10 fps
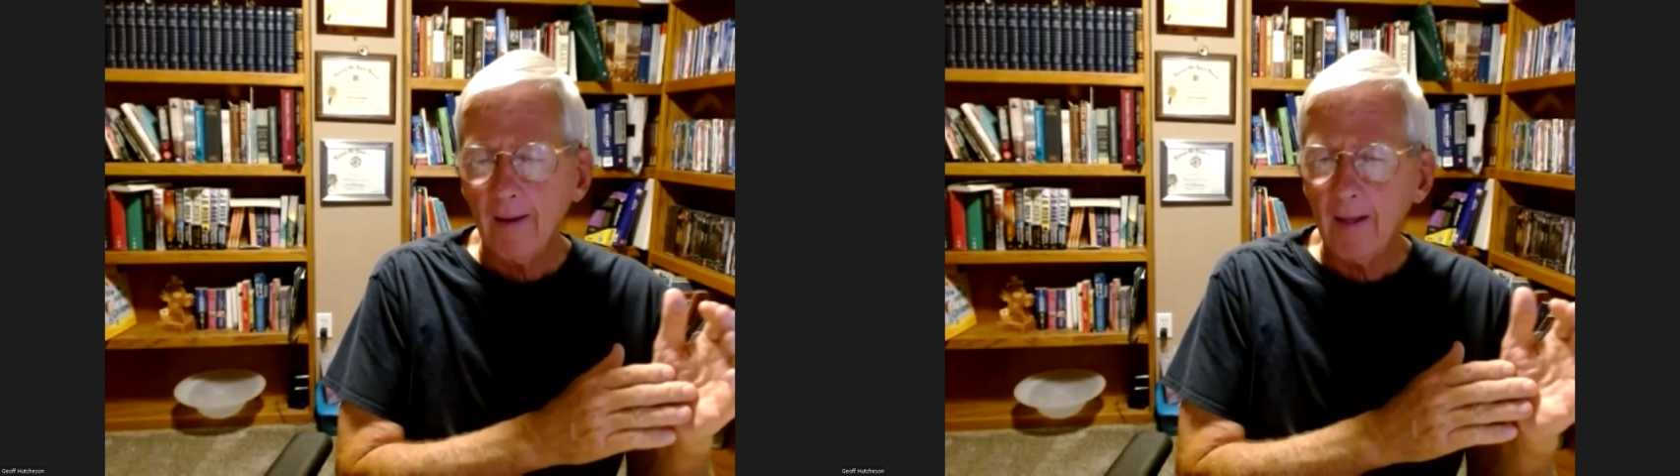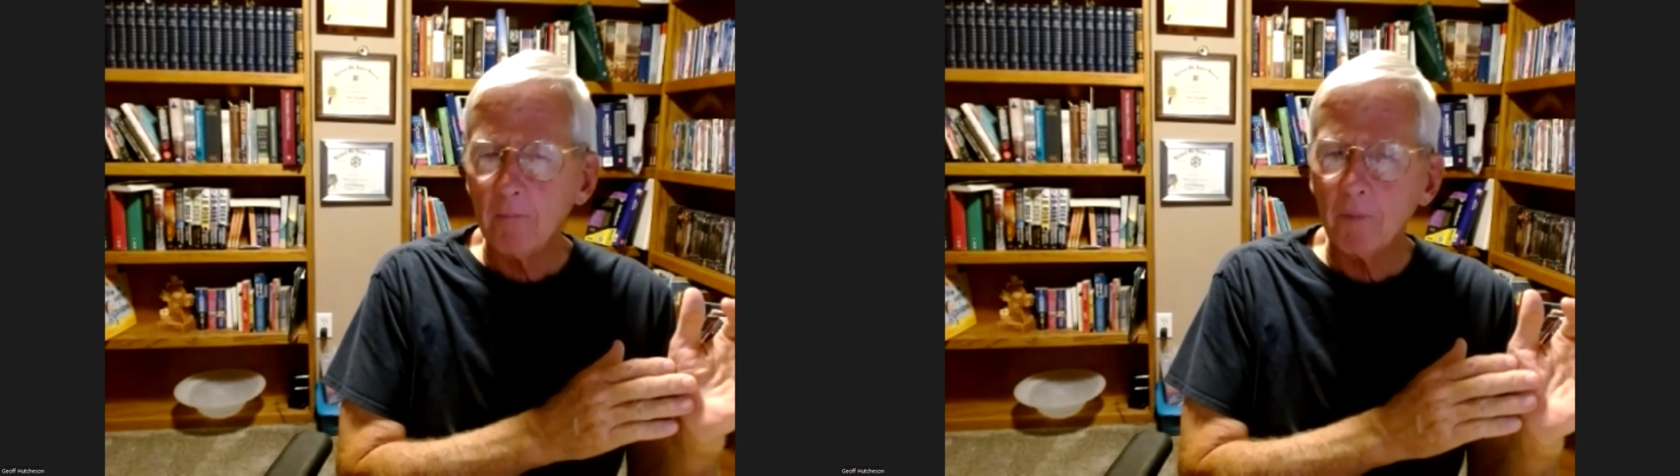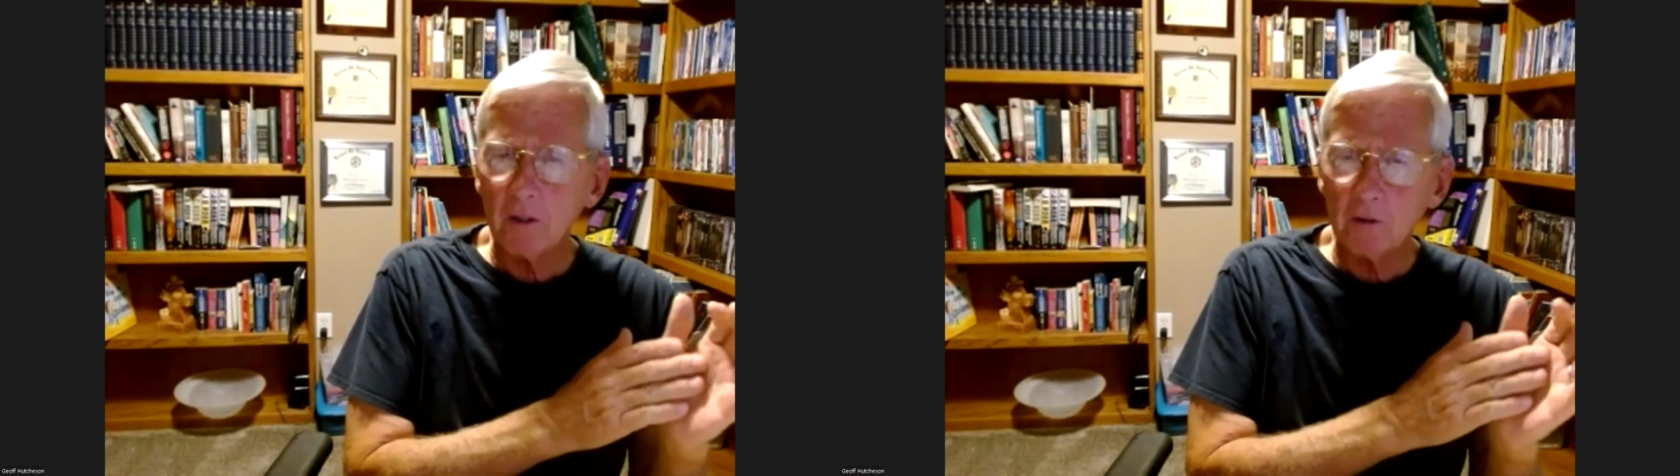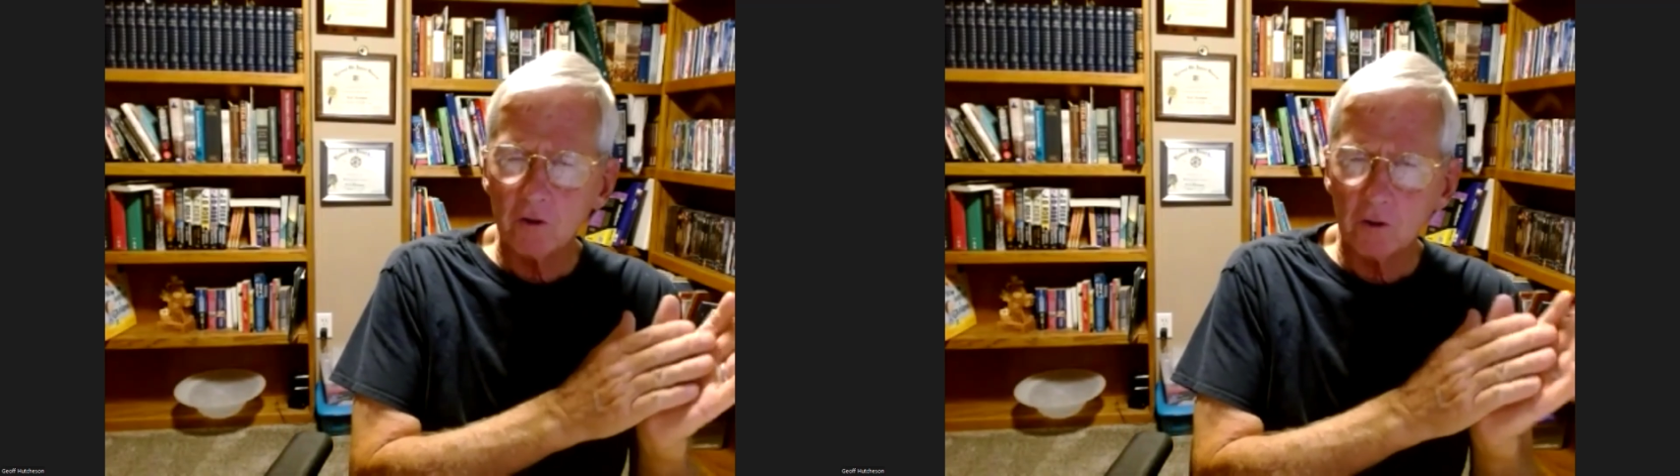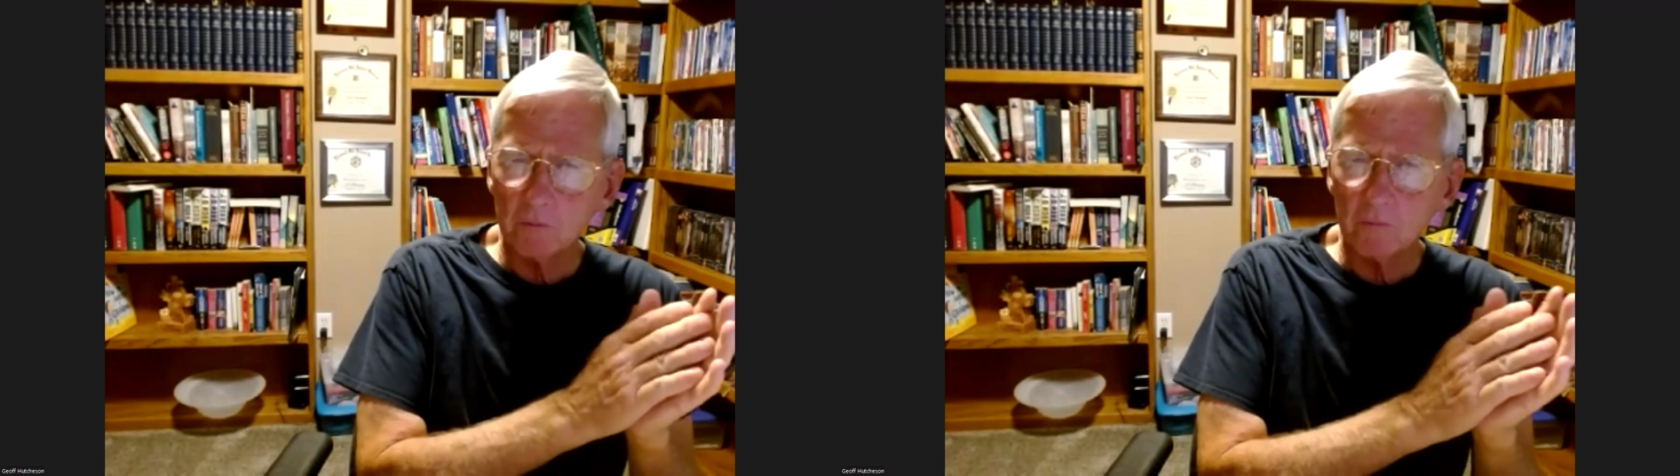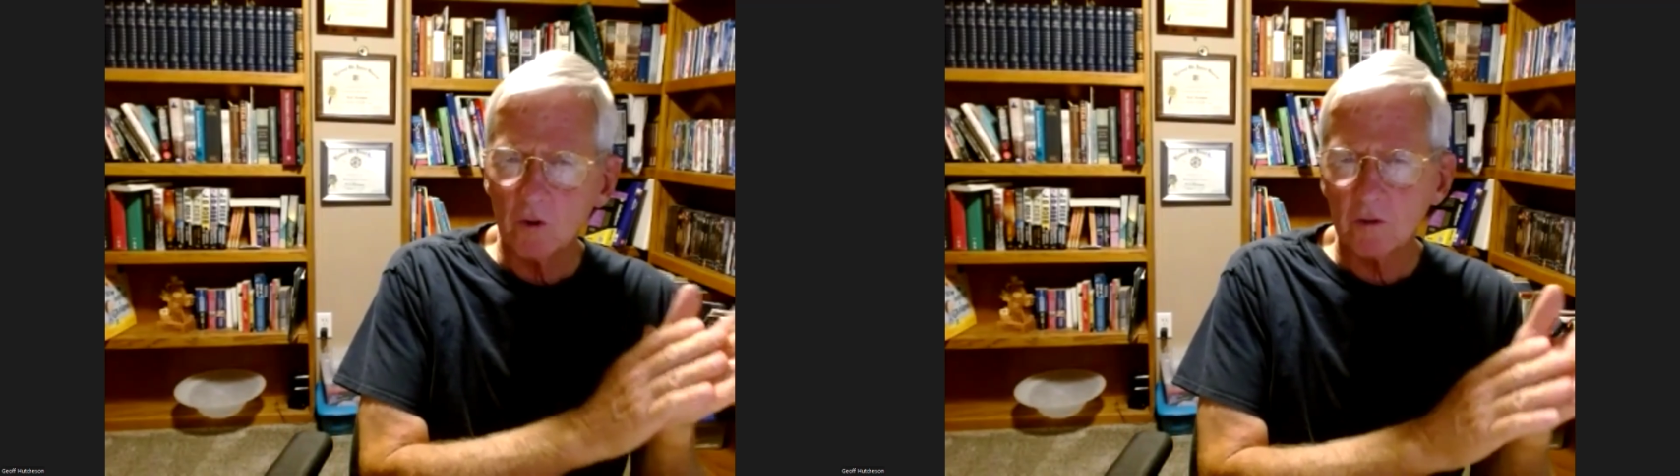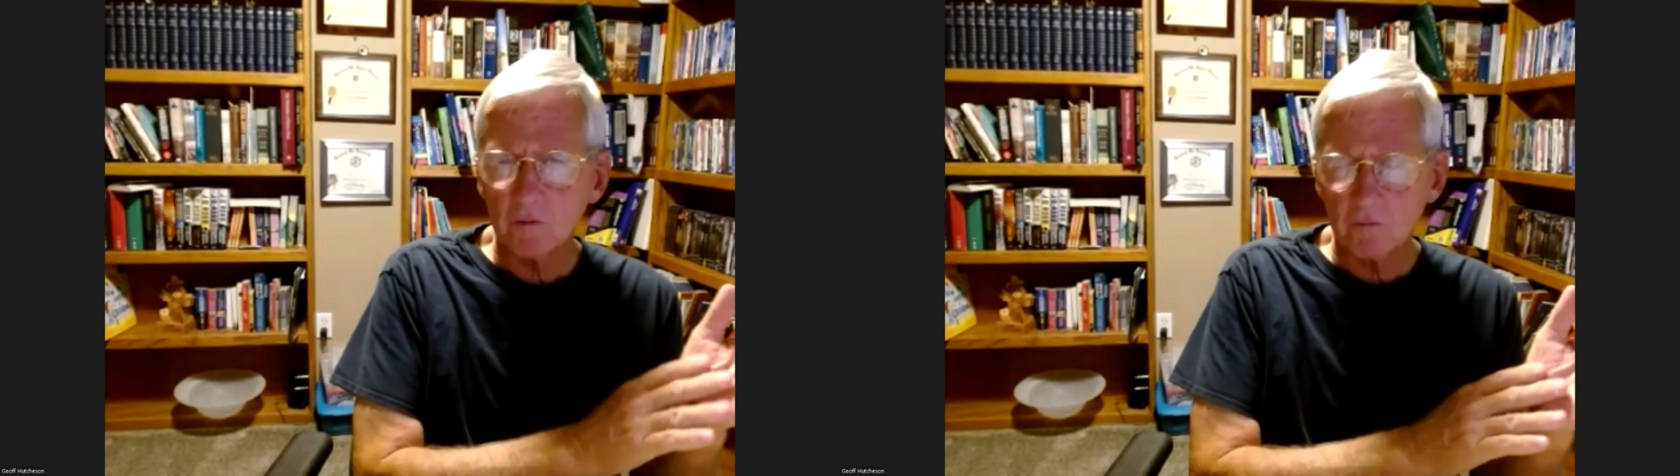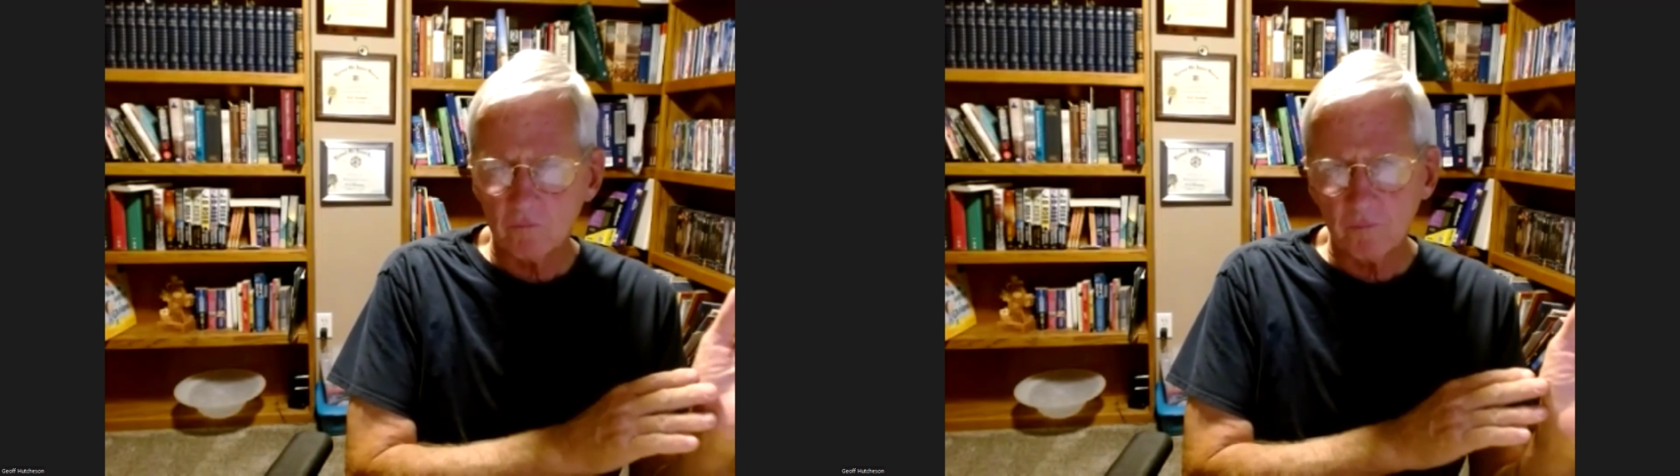and Belgium,
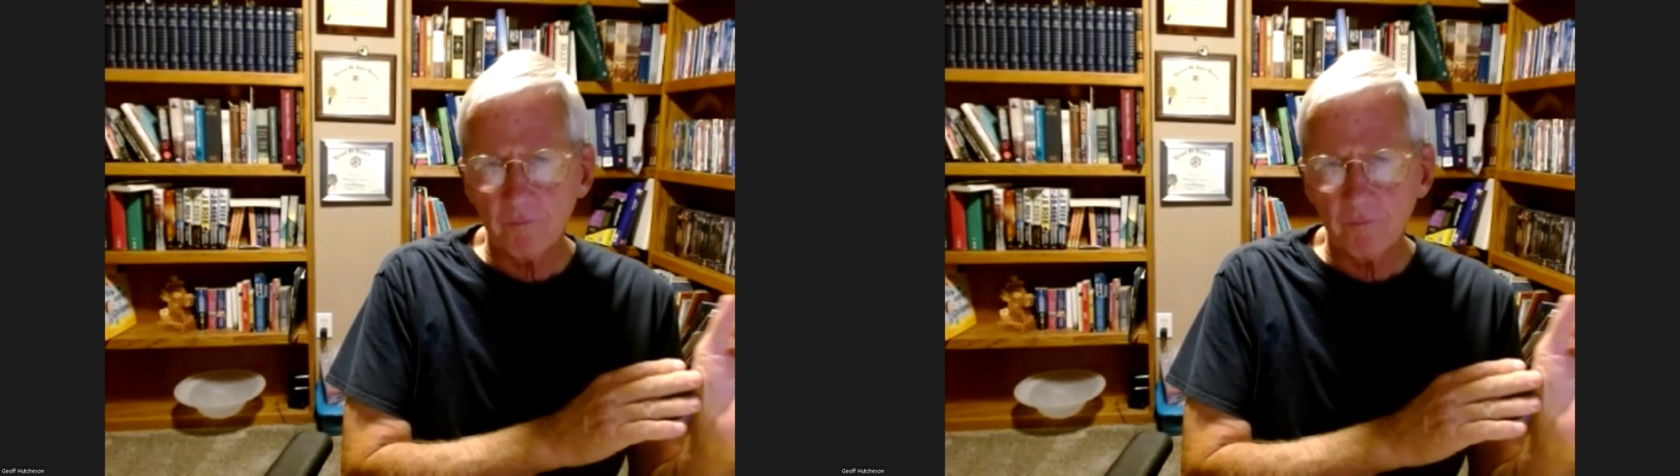which